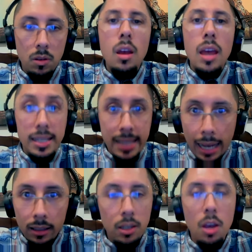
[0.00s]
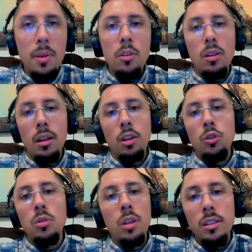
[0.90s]
Exactly. That
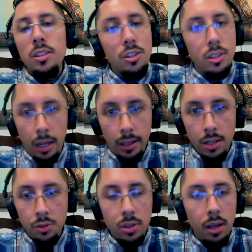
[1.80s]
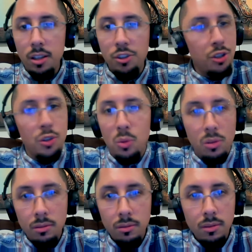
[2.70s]
it's just like, as you said, it's just a tool.
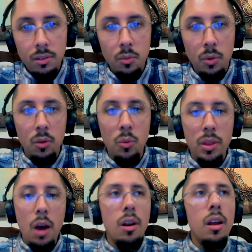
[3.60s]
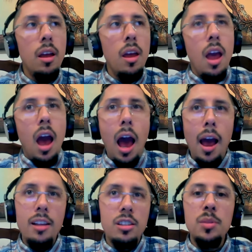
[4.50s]
Without
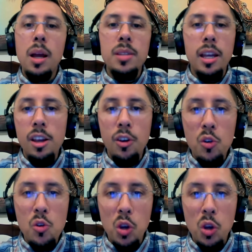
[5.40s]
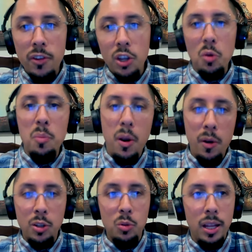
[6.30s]
sometimes you could even compare
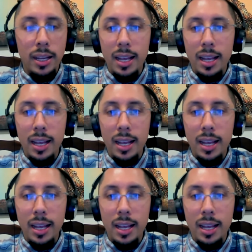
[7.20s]
it to like